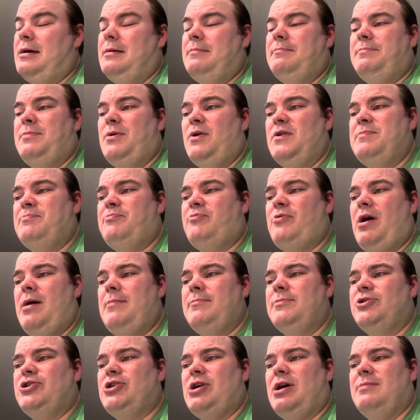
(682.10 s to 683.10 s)
Both
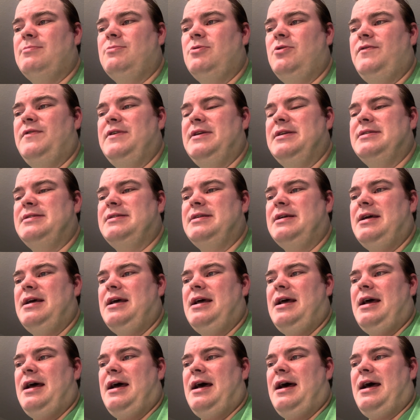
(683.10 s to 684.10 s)
Problem Child movies,
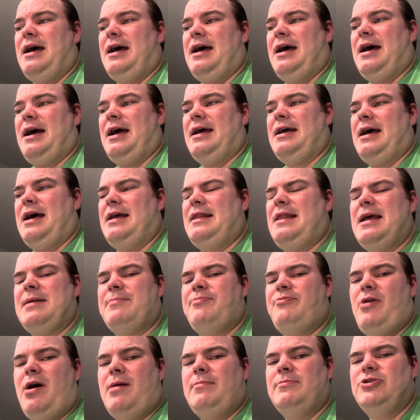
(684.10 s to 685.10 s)
I
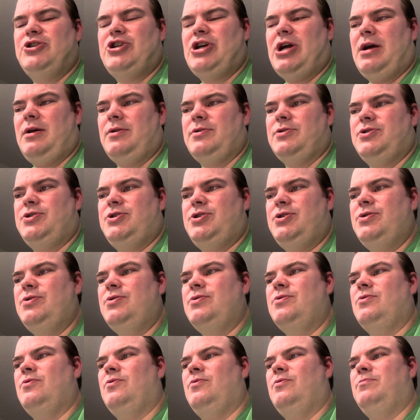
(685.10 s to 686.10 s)
like Problem Child
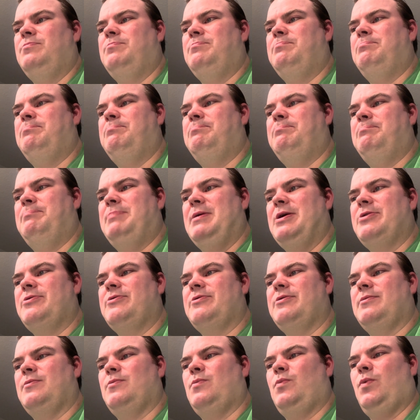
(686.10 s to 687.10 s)
2
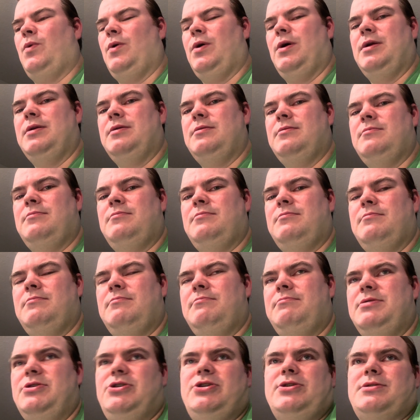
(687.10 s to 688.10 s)
better than 1,
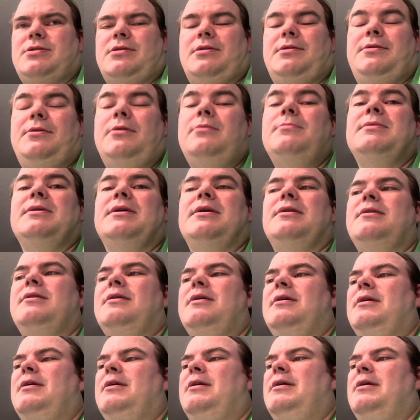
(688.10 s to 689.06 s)
but just a little bit.